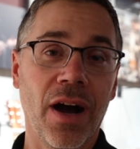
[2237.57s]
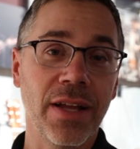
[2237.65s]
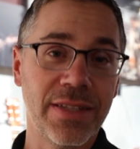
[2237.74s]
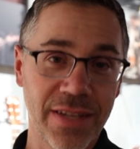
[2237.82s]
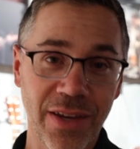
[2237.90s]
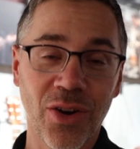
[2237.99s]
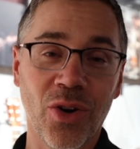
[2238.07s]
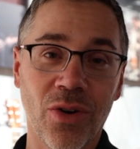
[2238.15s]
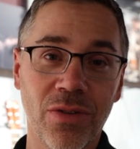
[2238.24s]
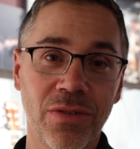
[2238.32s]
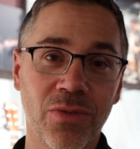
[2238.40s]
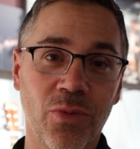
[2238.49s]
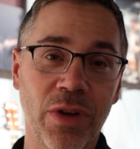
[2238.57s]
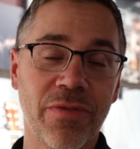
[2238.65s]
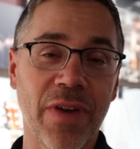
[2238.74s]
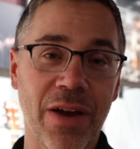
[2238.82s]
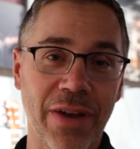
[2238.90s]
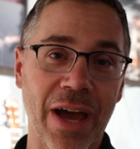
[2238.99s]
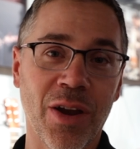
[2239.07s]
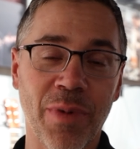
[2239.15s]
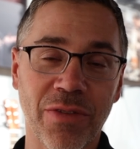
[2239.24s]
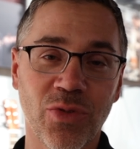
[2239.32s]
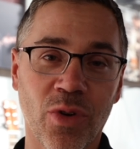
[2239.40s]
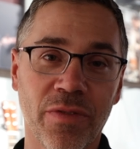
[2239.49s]
until we found out
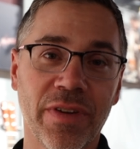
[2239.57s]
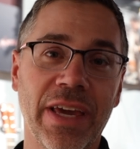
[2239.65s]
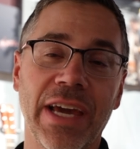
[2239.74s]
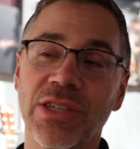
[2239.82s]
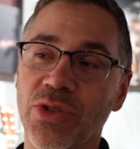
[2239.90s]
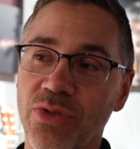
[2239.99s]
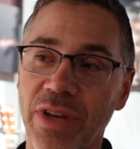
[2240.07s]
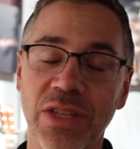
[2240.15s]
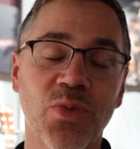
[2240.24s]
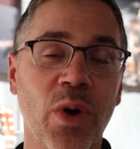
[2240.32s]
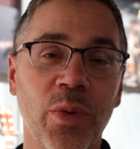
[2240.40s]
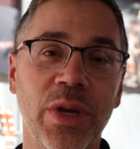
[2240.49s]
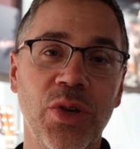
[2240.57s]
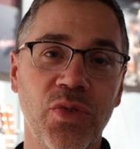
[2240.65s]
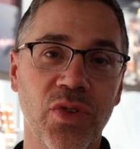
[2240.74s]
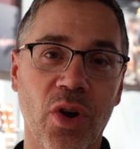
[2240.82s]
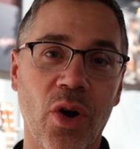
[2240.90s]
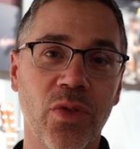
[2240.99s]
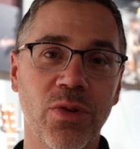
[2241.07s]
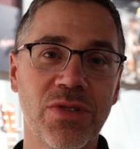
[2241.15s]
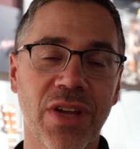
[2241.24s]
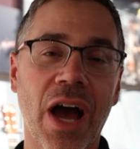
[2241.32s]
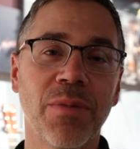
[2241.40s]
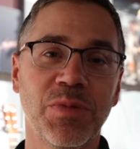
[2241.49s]
about torrefication. So that's why we use it on those
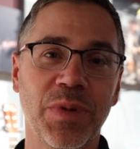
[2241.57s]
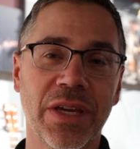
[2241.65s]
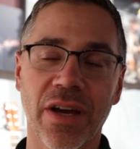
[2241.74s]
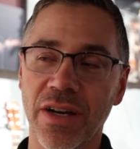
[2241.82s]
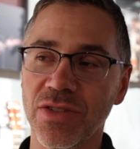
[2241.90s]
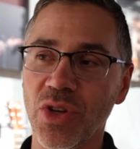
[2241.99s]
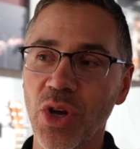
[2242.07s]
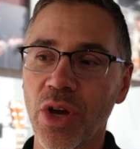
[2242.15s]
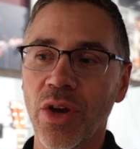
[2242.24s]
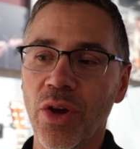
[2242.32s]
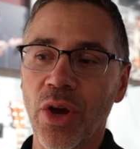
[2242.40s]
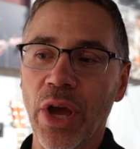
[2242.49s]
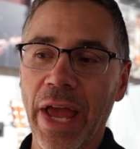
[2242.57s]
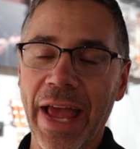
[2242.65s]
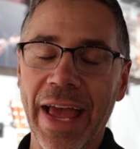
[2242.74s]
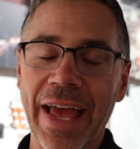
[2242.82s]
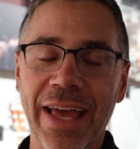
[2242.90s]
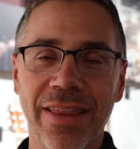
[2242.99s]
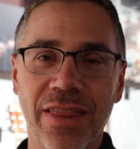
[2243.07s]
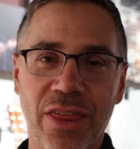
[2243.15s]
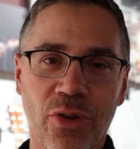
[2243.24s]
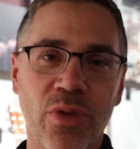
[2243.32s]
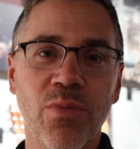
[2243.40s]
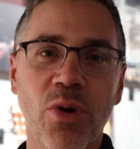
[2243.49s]
tops, because
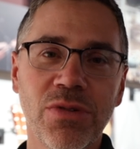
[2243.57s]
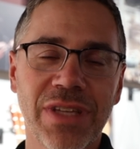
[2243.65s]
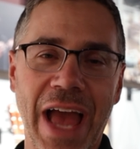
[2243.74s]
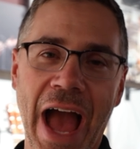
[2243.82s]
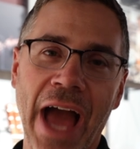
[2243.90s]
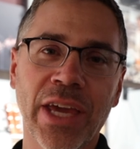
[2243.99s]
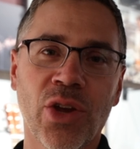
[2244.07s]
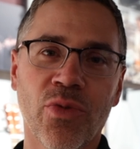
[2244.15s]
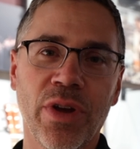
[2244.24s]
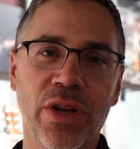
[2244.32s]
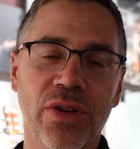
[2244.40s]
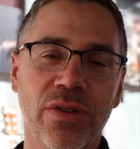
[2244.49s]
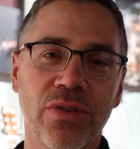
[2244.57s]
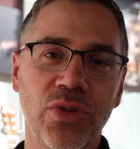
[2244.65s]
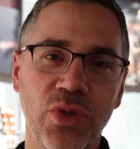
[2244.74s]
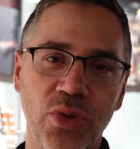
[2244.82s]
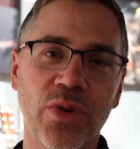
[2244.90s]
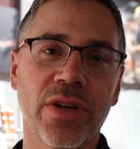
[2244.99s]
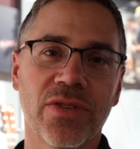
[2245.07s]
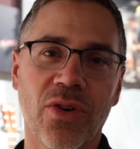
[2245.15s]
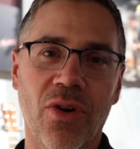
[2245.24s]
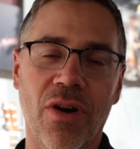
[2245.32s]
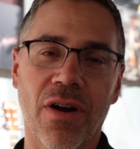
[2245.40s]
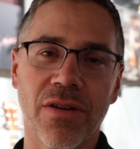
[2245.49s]
they're the most accurate new
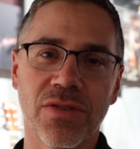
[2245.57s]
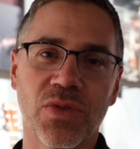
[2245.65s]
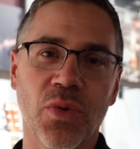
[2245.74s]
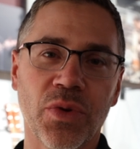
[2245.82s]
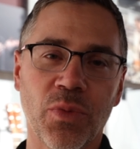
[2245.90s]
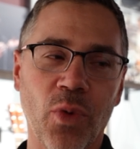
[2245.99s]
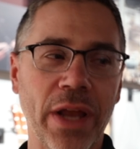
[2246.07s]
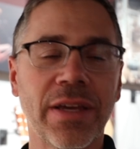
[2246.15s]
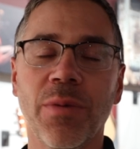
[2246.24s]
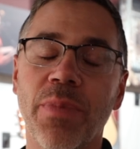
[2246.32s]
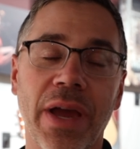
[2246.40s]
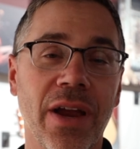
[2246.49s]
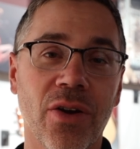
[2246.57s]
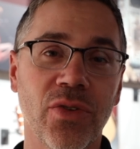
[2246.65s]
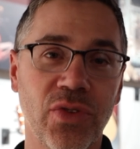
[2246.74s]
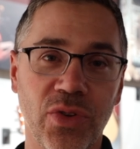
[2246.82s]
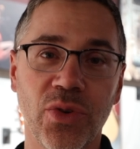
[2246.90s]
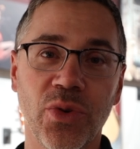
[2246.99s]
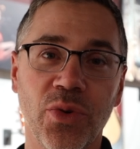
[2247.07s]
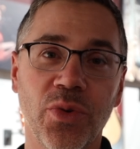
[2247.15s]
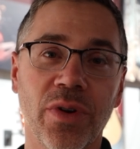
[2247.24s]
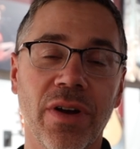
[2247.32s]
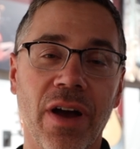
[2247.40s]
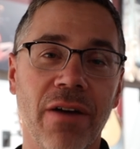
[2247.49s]
guitars when compared
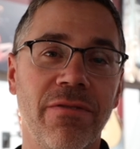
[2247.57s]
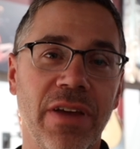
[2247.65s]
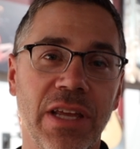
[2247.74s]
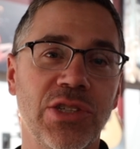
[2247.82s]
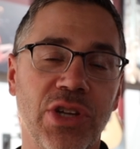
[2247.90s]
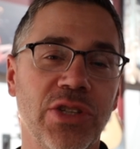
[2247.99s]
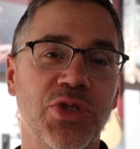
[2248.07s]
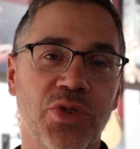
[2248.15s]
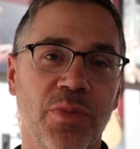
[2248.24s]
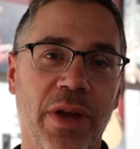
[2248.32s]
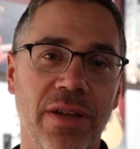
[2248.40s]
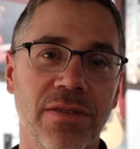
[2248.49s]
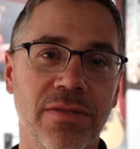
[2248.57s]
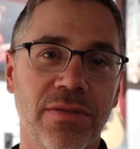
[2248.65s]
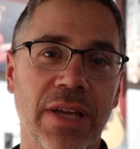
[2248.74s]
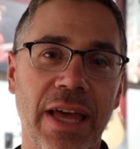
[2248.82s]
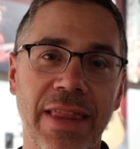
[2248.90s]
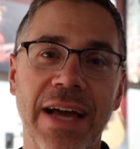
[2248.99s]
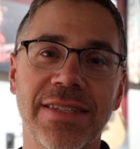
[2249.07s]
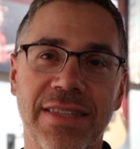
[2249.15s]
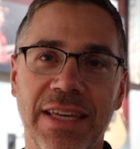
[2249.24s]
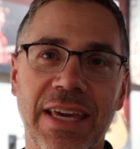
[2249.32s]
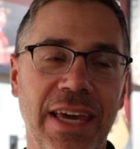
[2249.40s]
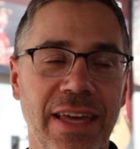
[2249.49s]
to a vintage instrument. And that's
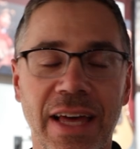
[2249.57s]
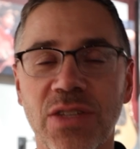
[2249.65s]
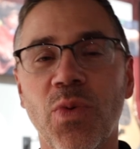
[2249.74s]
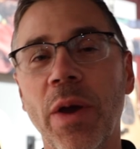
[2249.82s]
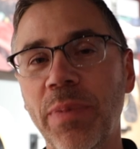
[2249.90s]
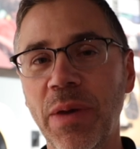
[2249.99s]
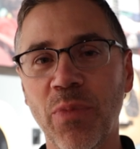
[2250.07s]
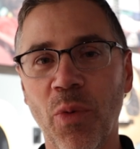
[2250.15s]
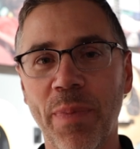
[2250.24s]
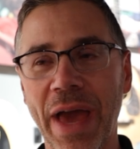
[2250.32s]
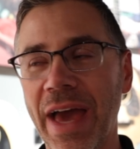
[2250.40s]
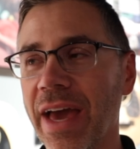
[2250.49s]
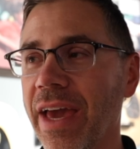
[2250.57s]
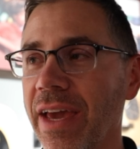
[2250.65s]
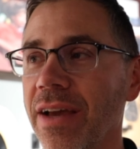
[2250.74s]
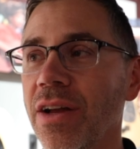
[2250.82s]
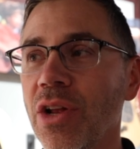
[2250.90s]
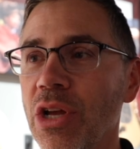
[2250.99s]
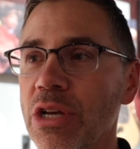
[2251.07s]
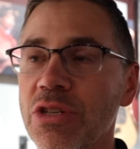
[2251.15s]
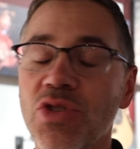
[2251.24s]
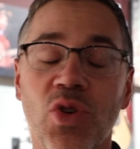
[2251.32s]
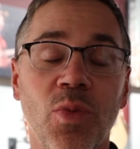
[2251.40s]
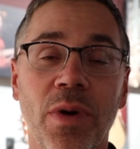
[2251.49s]
the key. That's why people pay
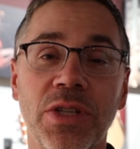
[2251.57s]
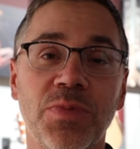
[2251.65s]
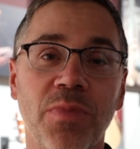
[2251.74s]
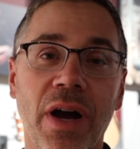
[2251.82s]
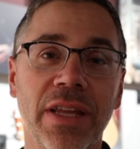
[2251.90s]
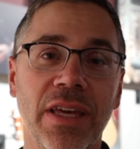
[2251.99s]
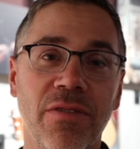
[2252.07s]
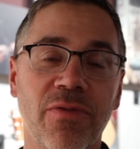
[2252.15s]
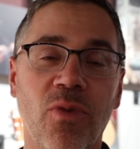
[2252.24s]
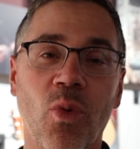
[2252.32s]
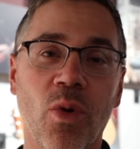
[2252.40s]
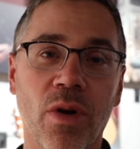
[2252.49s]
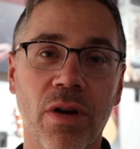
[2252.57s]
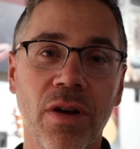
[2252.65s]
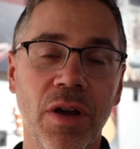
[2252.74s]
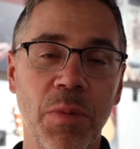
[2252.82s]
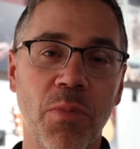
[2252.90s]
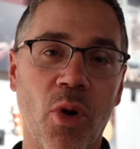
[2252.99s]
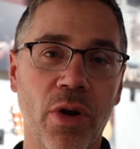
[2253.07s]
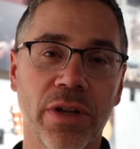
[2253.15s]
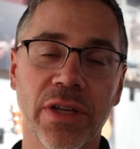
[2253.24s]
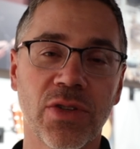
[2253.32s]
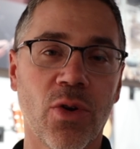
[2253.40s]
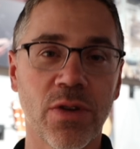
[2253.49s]
so much money for Martin
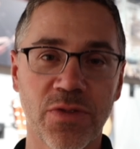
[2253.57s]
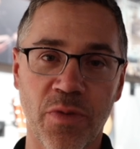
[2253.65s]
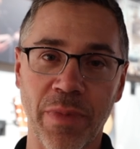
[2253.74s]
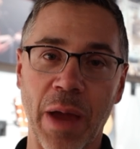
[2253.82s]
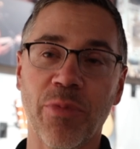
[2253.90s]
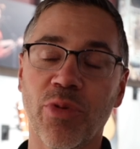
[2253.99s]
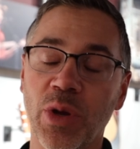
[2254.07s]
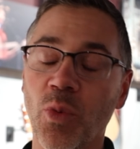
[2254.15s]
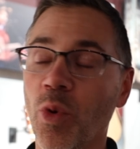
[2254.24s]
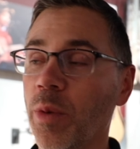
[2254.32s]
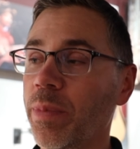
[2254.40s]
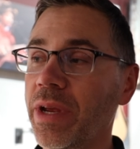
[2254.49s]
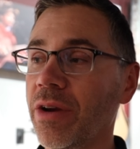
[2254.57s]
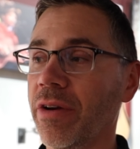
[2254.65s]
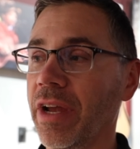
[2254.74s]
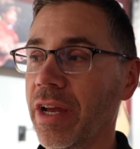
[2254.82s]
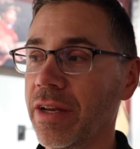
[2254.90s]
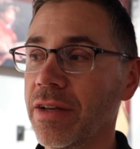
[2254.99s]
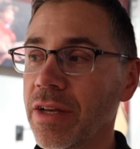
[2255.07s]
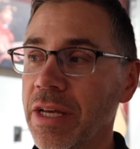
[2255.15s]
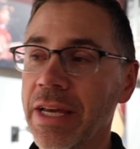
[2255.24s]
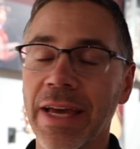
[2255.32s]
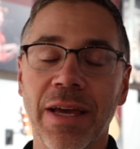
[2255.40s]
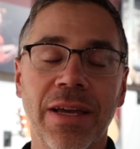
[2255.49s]
guitars from that pre-war period.
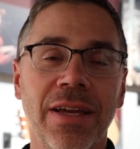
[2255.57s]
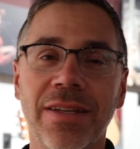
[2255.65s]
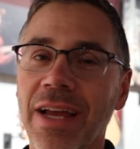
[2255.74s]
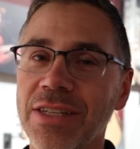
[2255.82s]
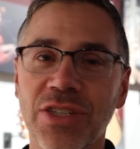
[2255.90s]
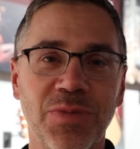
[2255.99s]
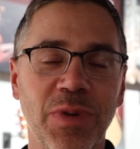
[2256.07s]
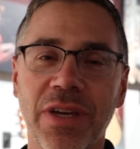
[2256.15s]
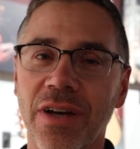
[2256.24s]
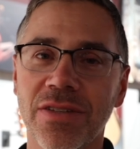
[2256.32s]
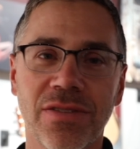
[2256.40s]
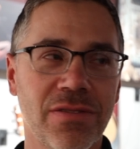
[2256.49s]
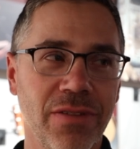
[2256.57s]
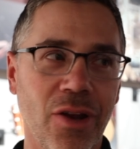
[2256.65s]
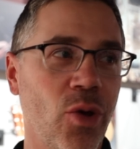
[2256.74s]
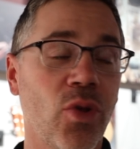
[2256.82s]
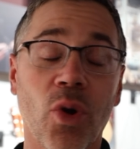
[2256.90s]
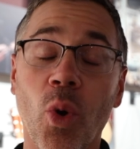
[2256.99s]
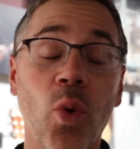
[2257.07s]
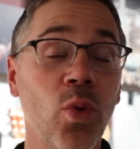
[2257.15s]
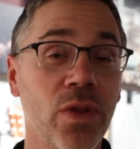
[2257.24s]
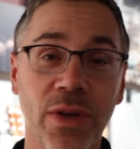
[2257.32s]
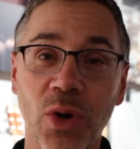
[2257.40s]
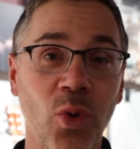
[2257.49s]
Not just because, they're
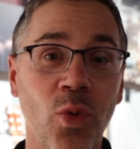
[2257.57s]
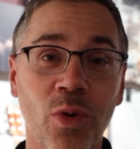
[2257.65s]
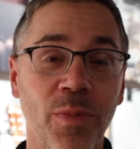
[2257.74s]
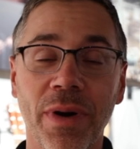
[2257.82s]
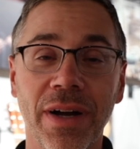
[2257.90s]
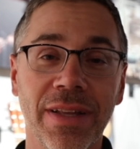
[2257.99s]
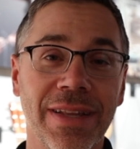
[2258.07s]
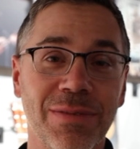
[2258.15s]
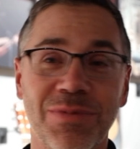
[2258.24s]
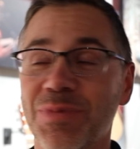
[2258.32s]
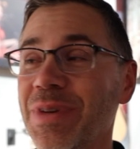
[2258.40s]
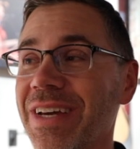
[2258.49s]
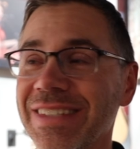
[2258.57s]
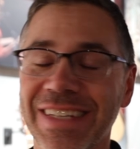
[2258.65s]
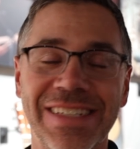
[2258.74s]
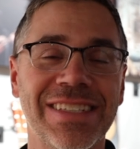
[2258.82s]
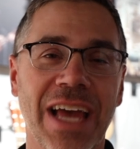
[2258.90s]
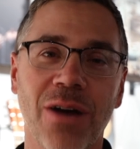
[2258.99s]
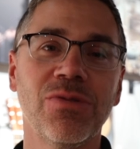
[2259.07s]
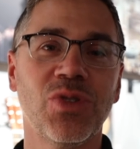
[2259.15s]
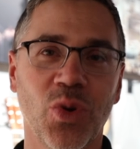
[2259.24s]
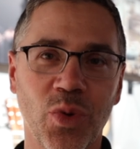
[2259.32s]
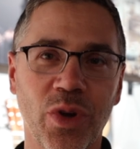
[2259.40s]
old and cool, but it's because they sound so